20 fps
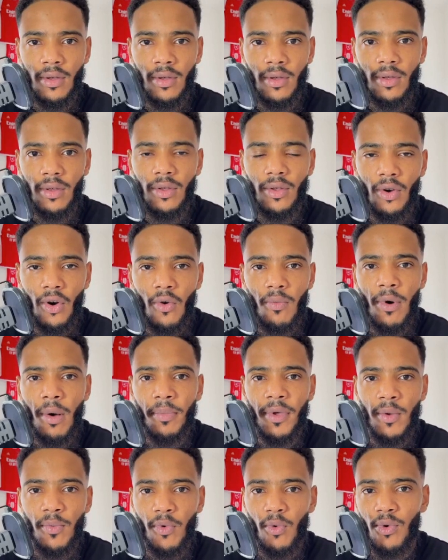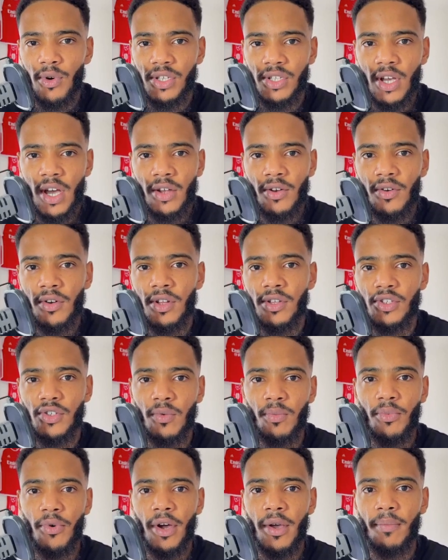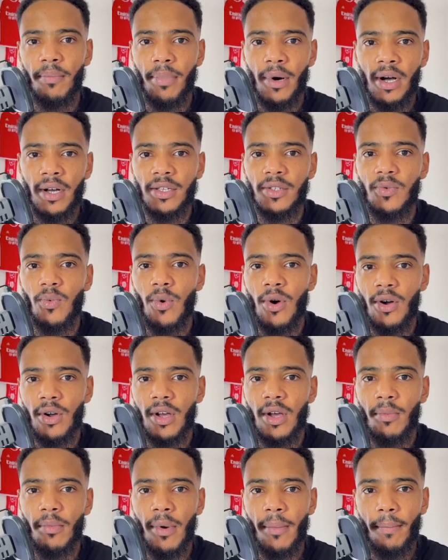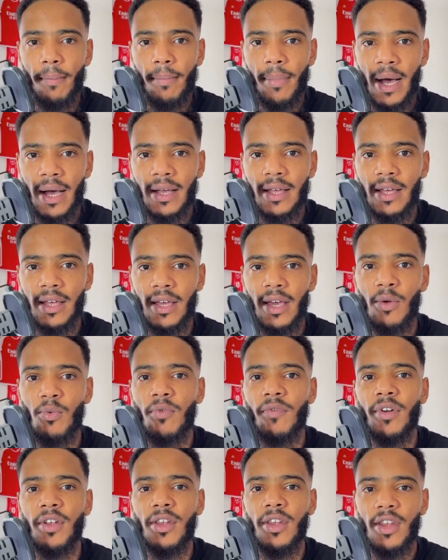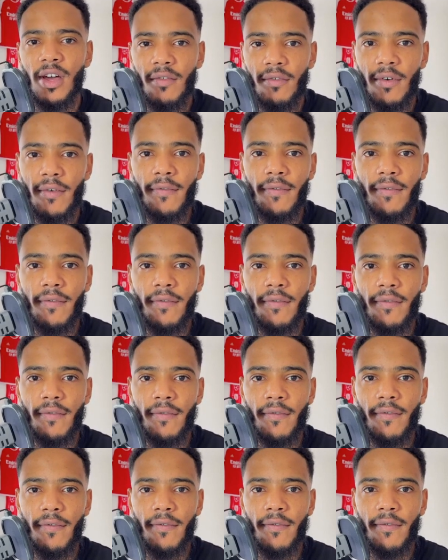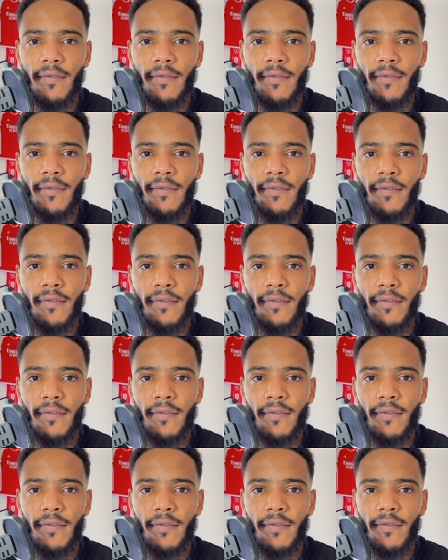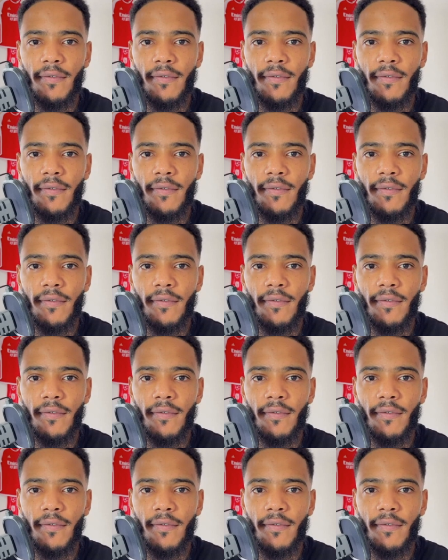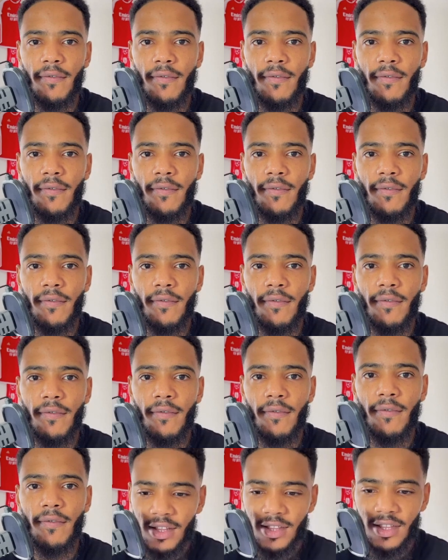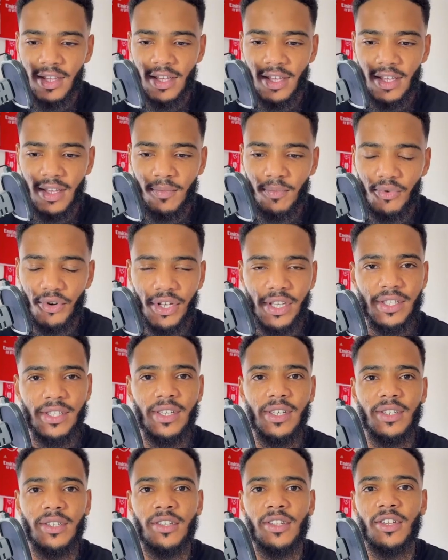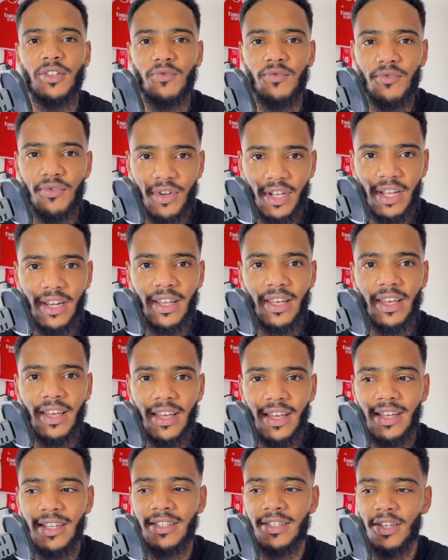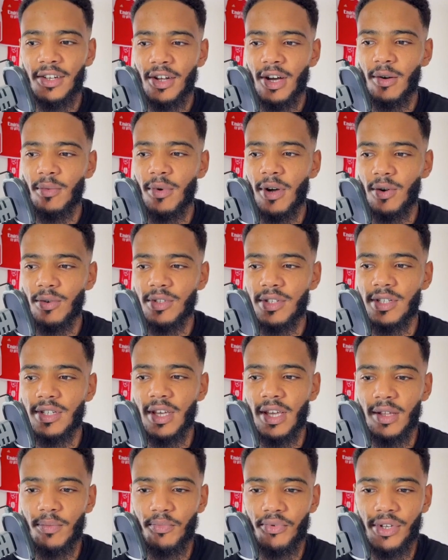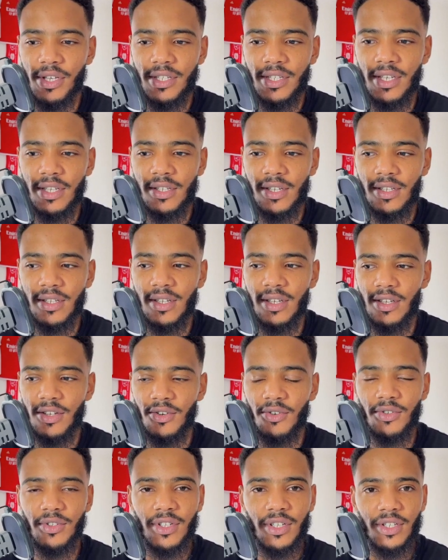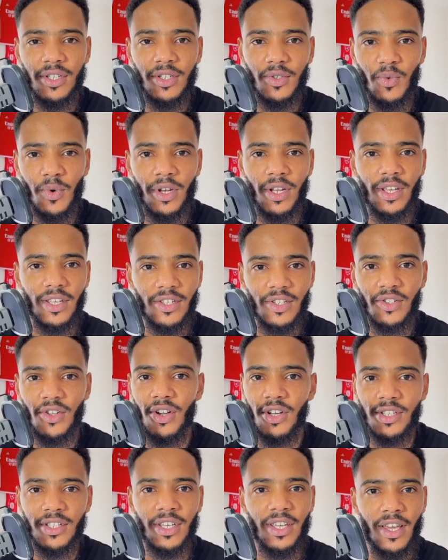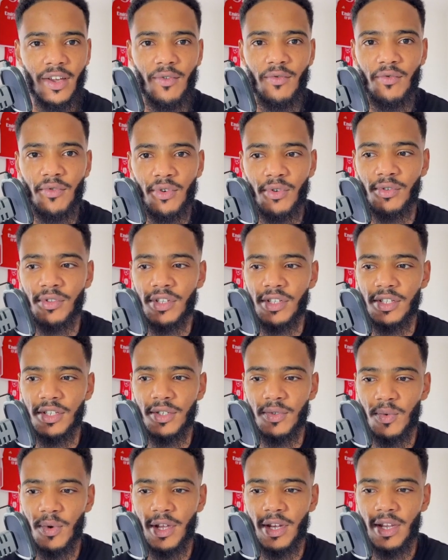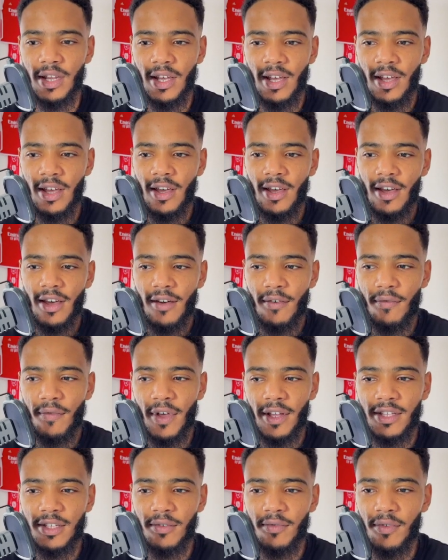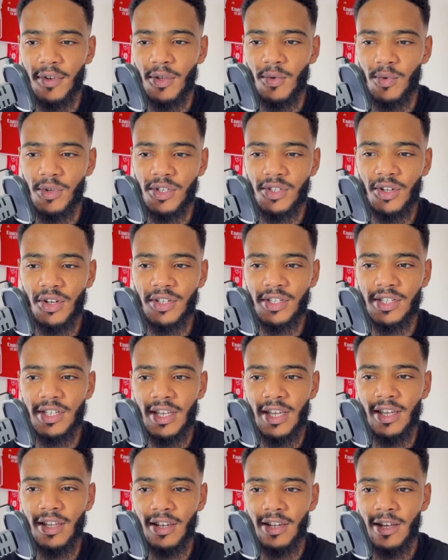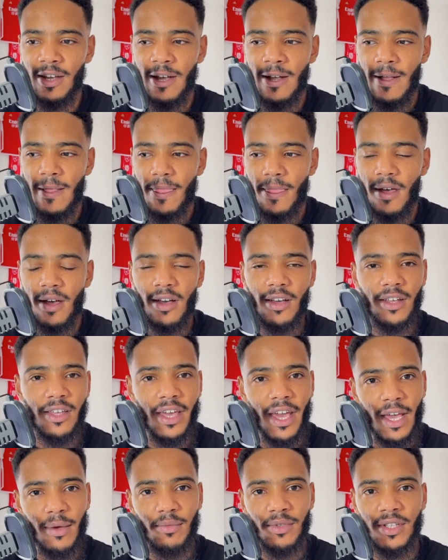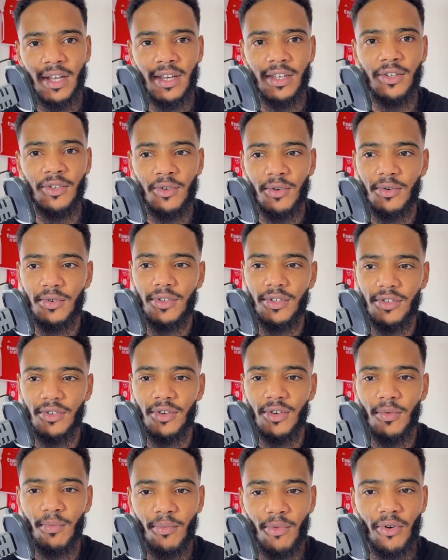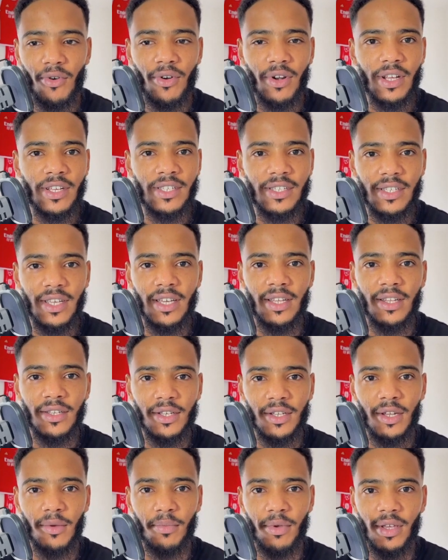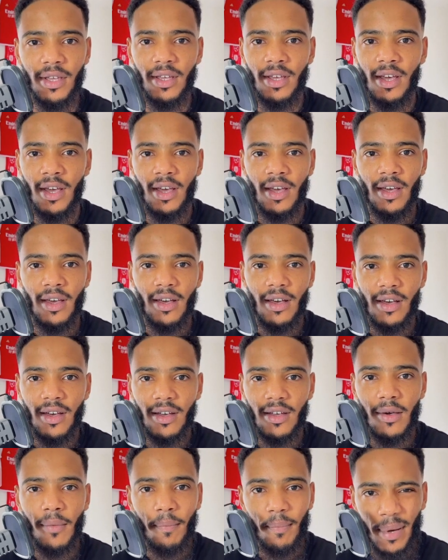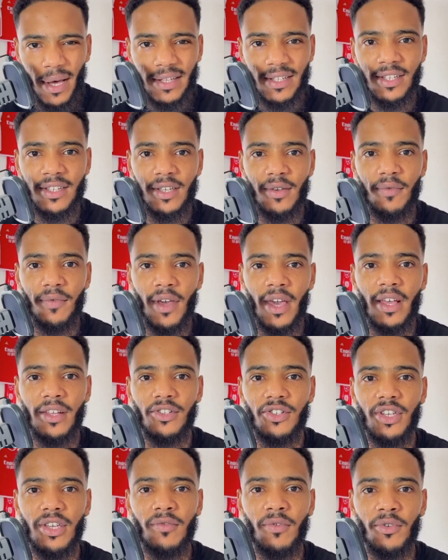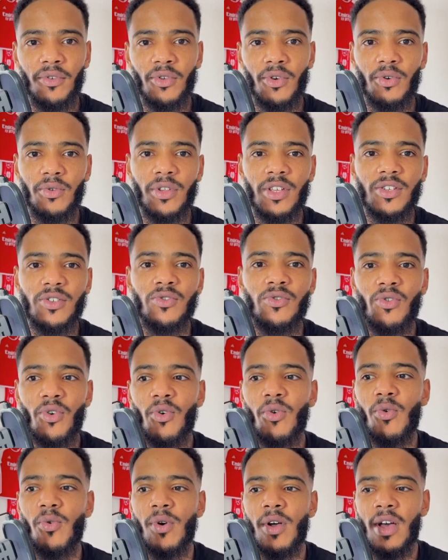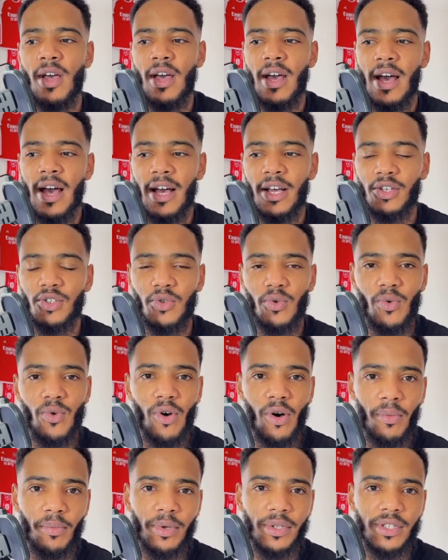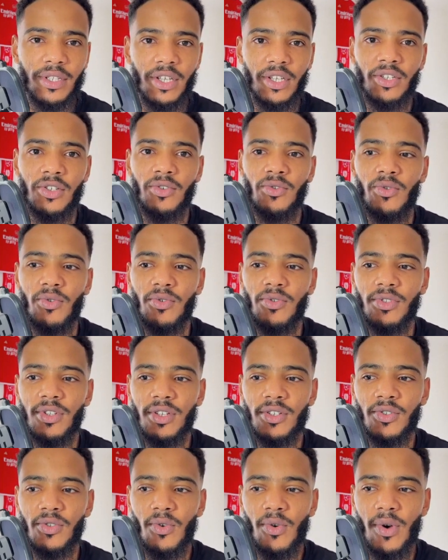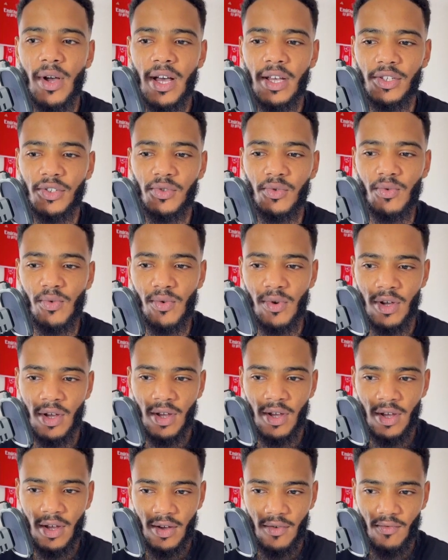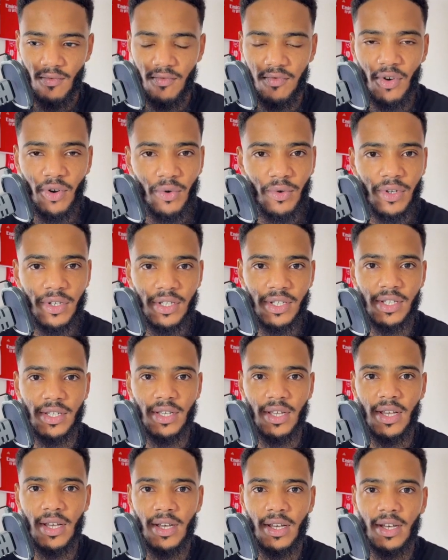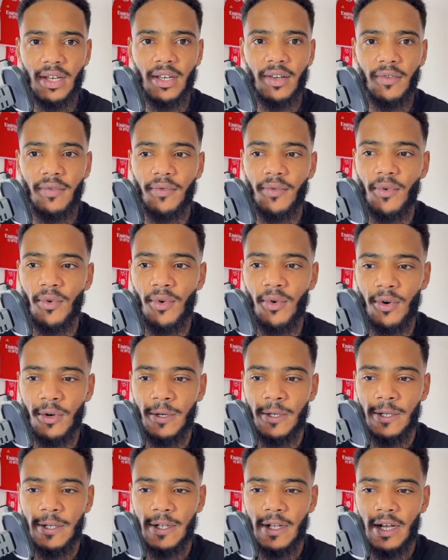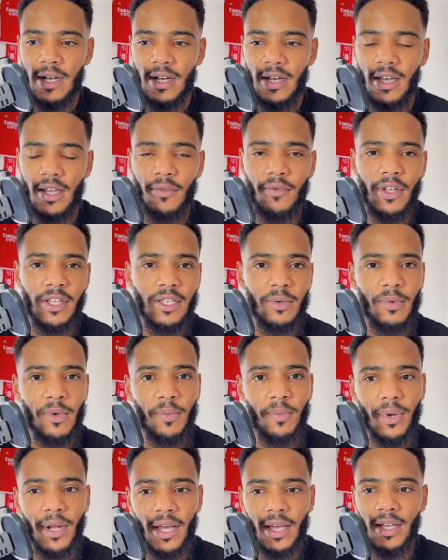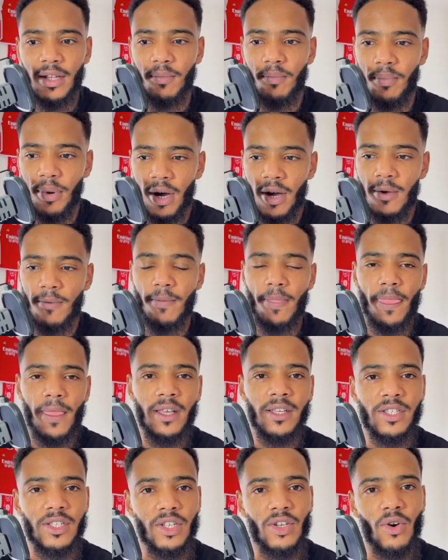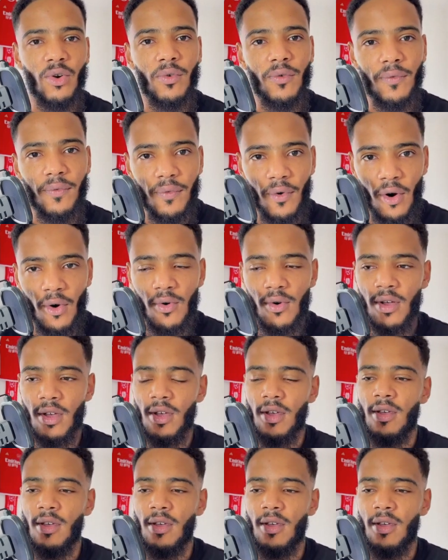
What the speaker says: Yo, my people, what's going on? It's your boy Bucks. Welcome. I'm back again with another video. This one here, I've been looking forward to this one. The preseason is really heating up, I would say. Preseason, this is when it starts to get real. This is when effectively we start seeing games that, you can more or less say there's going to be a competitive edge, even though there's no actual competition or there's no actual realness for anything to be played. But it's the old foe.